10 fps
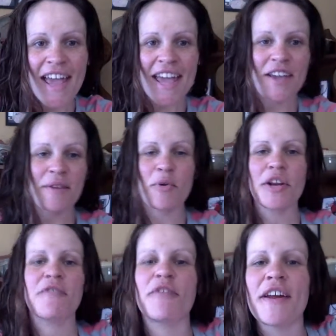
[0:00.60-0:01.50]
Hey, good
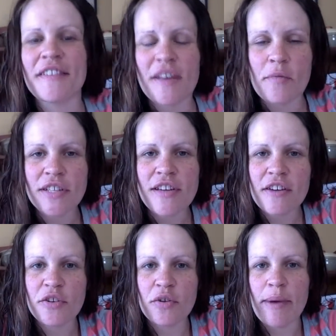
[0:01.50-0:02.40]
morning, friends. I want to
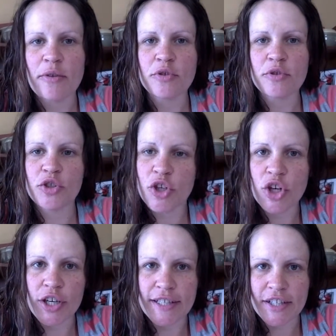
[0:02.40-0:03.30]
talk to you about
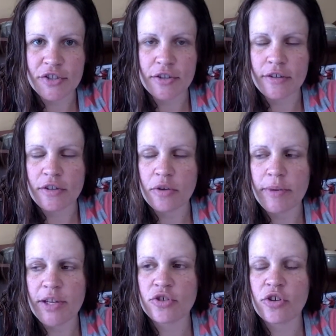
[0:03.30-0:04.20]
sugar addiction a little
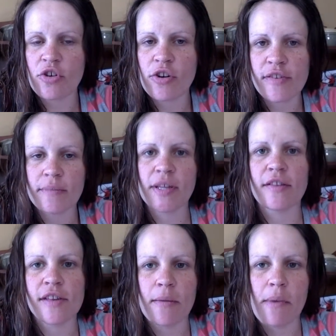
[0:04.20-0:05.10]
bit. Sugar is something
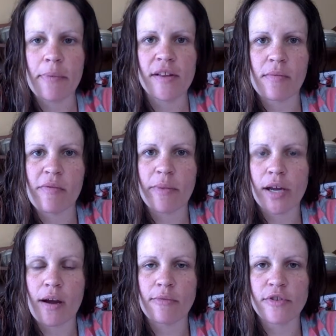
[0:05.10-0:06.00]
that's come up in some of my
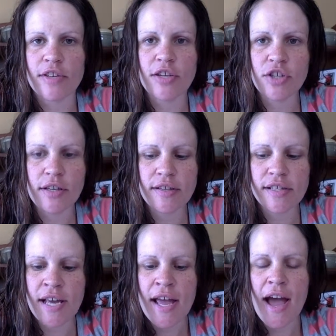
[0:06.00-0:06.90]

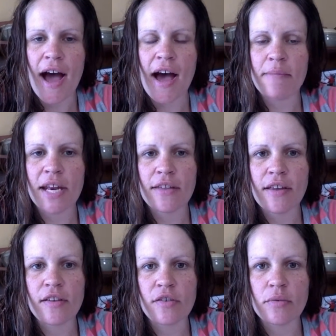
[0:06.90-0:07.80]
conversations, and I
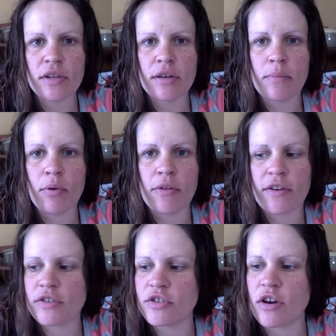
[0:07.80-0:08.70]
think it's a really important
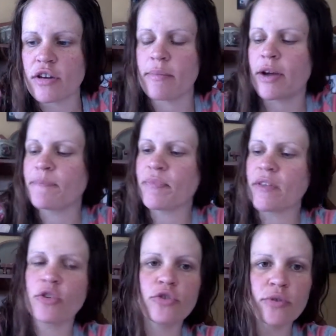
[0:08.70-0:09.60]
thing to talk about.
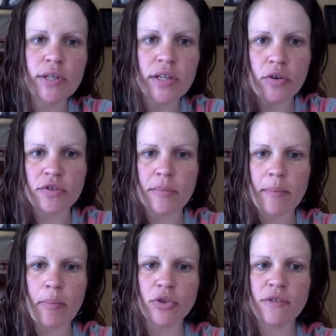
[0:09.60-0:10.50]
If you're doing the
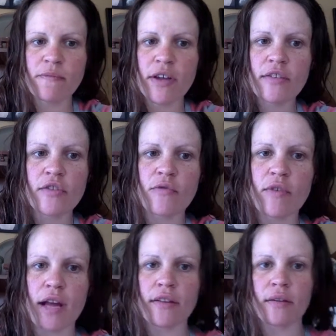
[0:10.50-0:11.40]
Ultimate Portion Fix, you've
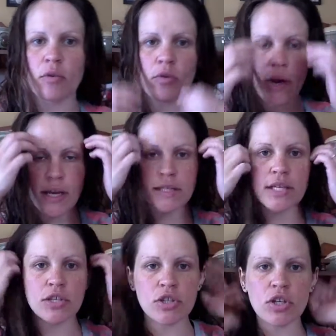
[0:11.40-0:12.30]
got some great
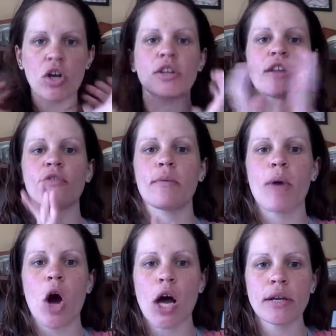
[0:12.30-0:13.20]
teaching on this
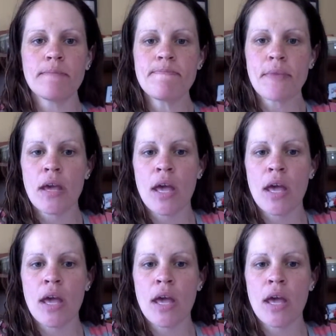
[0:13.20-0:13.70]
from Autumn,